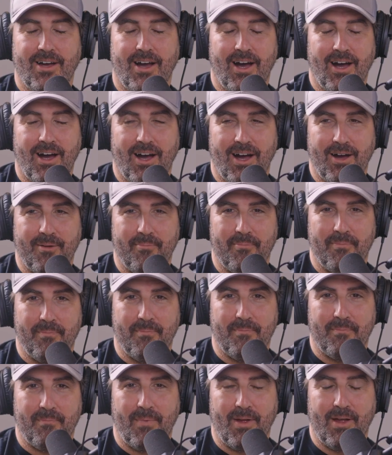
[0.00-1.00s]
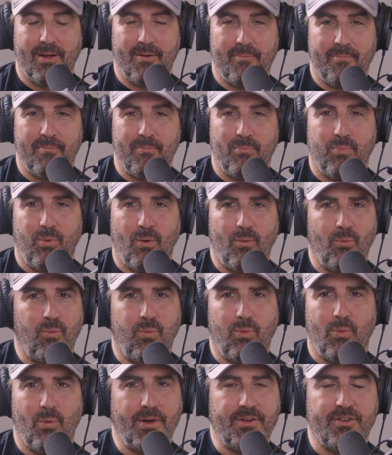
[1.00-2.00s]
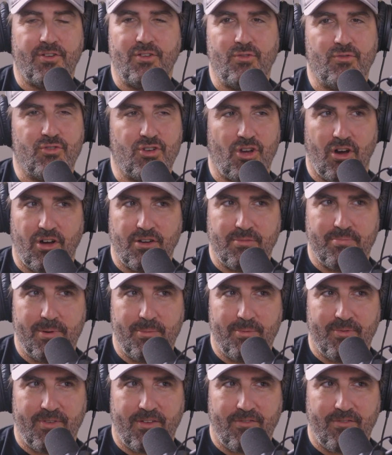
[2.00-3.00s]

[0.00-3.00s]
And do you charge people for